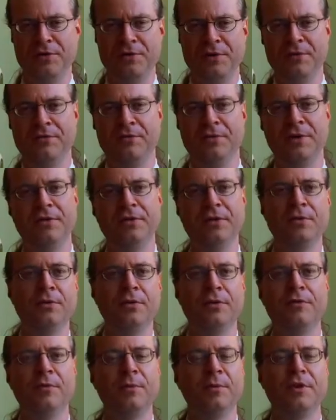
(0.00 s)
different in the
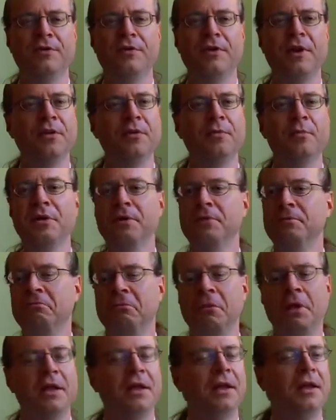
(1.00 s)
north from the south. But
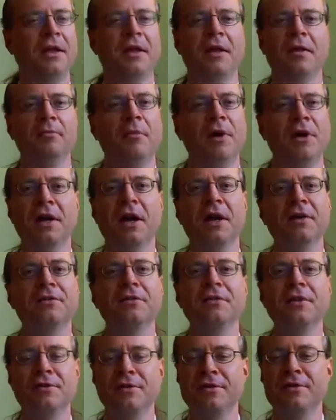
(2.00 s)
my
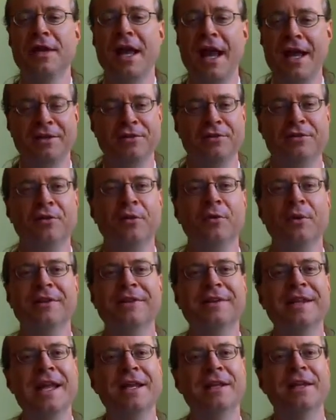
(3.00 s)
gosh, I can show
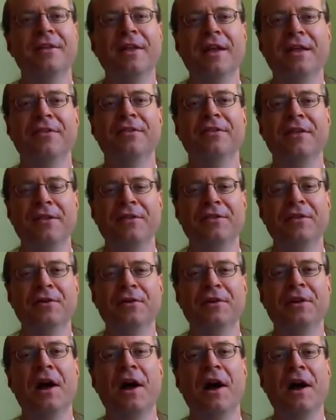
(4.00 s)
with data that
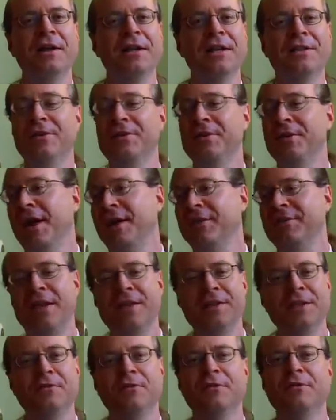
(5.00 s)
they're not, and they're not
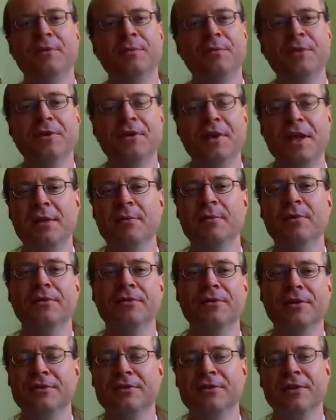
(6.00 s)
that different from their
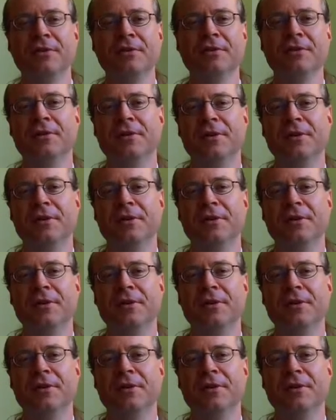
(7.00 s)
neighbors, etc.